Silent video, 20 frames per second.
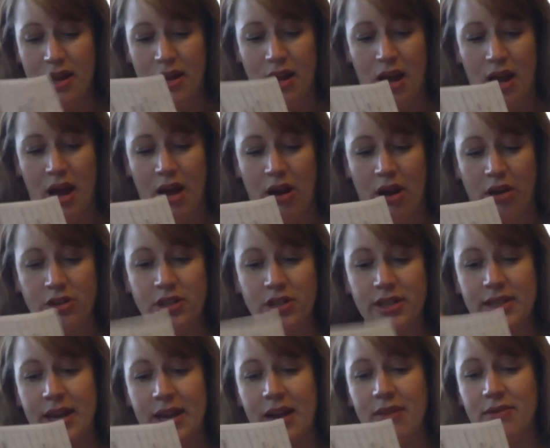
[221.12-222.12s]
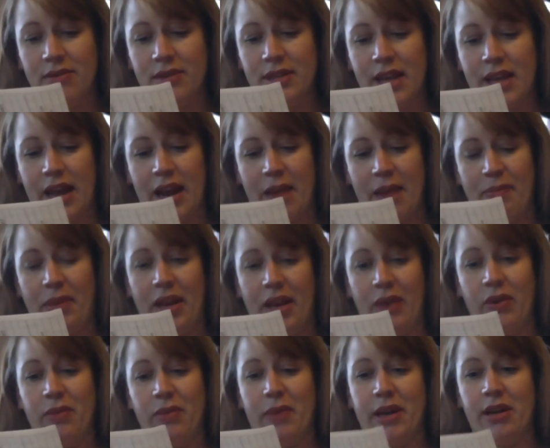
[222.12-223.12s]
an ultrasound and I'm meeting
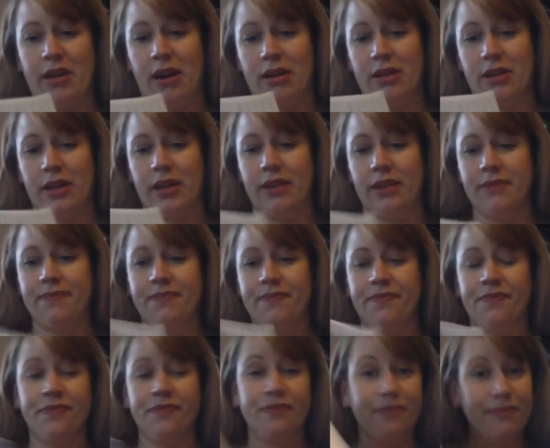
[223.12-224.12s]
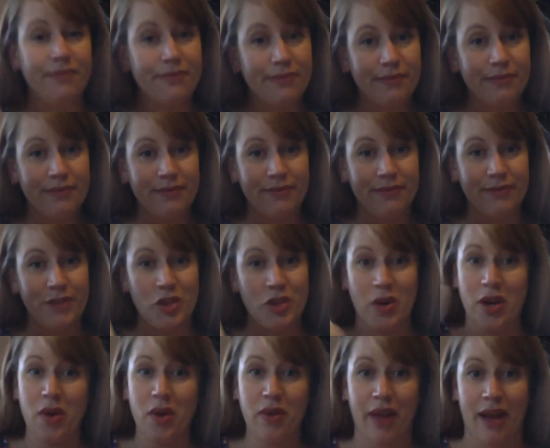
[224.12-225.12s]
with my doctor. So I
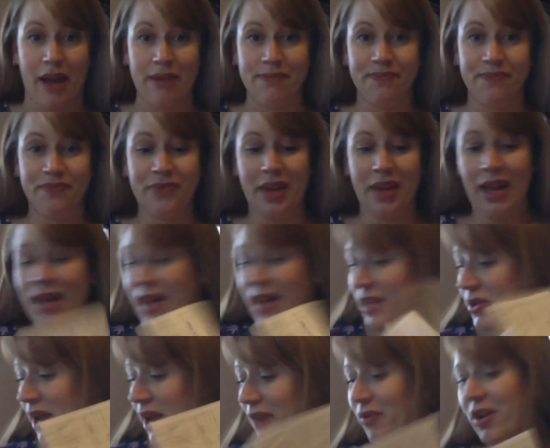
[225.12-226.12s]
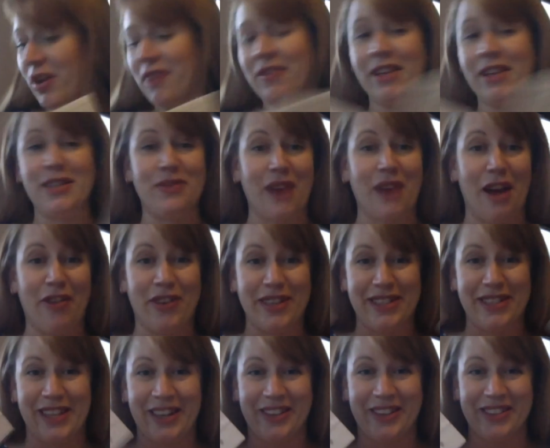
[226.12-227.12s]
know that. So I have one of these for every
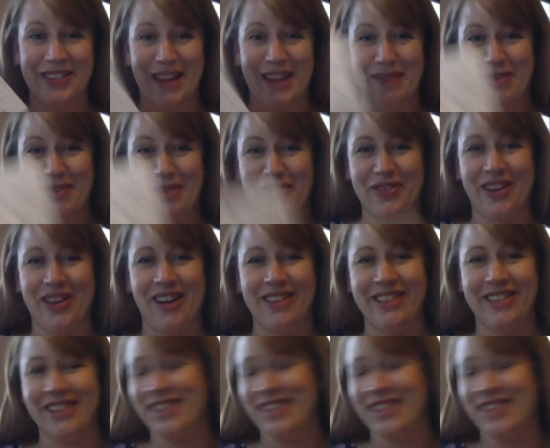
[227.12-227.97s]
single time I've gone to the